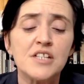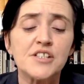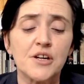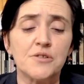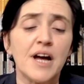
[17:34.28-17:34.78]

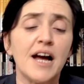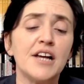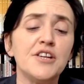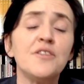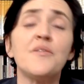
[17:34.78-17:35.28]
So,
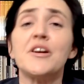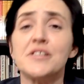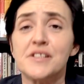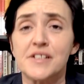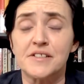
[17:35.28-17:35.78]

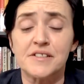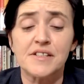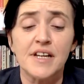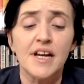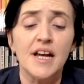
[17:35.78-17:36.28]

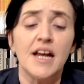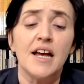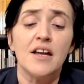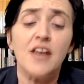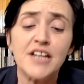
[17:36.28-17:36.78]
universities.
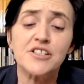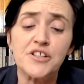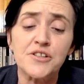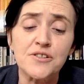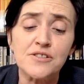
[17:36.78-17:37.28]
Like
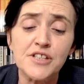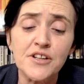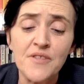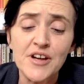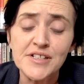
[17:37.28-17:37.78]
schools,
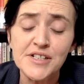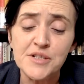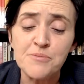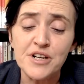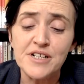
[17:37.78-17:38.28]

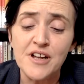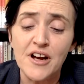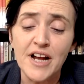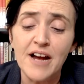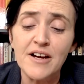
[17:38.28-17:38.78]
universities in Britain
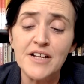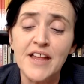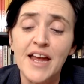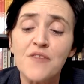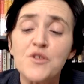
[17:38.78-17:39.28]
are carrying
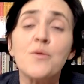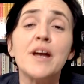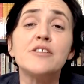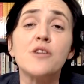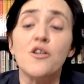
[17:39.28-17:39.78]
the heavy
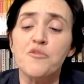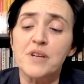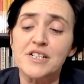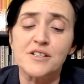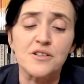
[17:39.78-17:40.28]
weight of
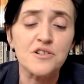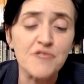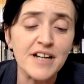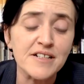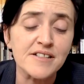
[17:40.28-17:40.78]
political
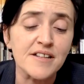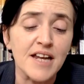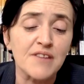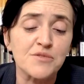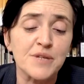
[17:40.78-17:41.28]
correctness
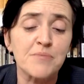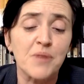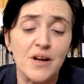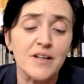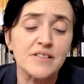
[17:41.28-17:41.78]
and left-wing
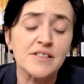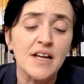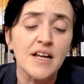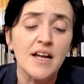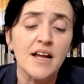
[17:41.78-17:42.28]
bias.
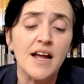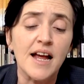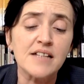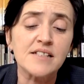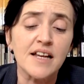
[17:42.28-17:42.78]

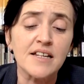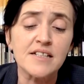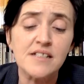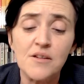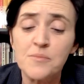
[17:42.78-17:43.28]
As an
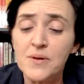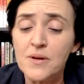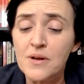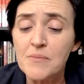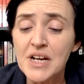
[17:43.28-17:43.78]

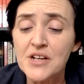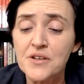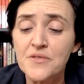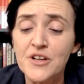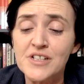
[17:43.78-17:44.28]
example, many
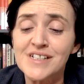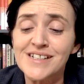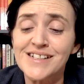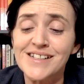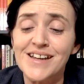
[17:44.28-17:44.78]

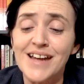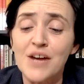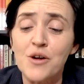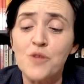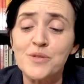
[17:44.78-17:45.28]
universities
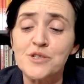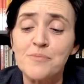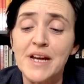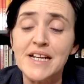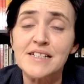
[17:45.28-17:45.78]
disallow open
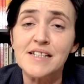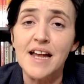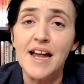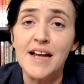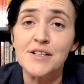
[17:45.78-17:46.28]
debate
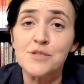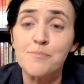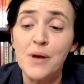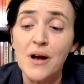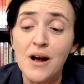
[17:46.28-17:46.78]

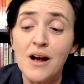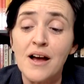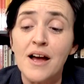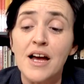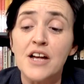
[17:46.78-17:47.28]
and
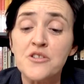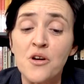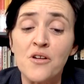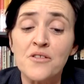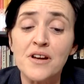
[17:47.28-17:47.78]
bar
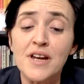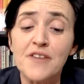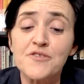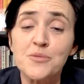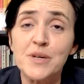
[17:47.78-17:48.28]

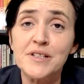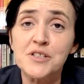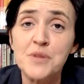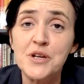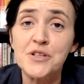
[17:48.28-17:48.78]
non-left-wing
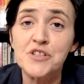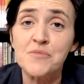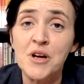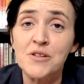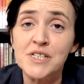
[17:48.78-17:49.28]
speakers
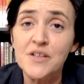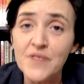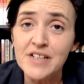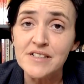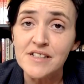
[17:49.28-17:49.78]
from holding
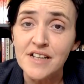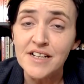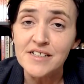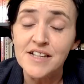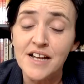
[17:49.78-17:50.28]
events. And
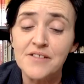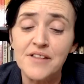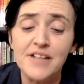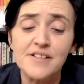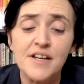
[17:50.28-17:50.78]
I can tell you
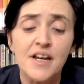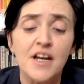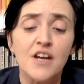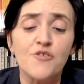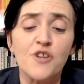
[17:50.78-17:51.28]
that
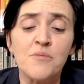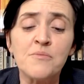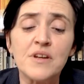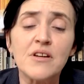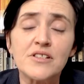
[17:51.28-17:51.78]

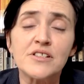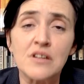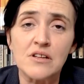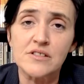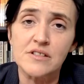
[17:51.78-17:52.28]
from lots
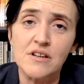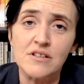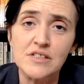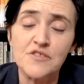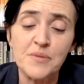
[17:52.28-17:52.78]
and lots and
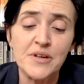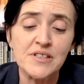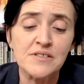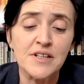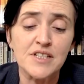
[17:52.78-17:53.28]
lots of
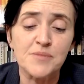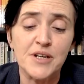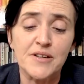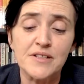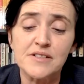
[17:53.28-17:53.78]
personal
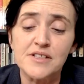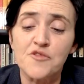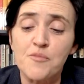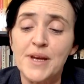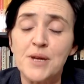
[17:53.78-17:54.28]
experience
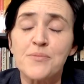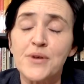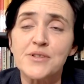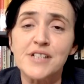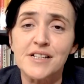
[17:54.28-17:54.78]
of being
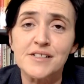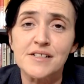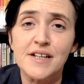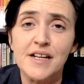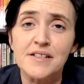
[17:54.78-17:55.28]

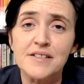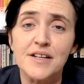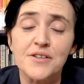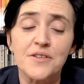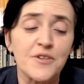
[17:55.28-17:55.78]
protested against
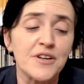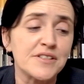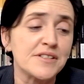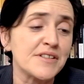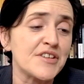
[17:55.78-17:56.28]
at
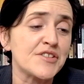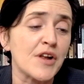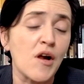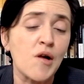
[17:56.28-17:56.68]
universities,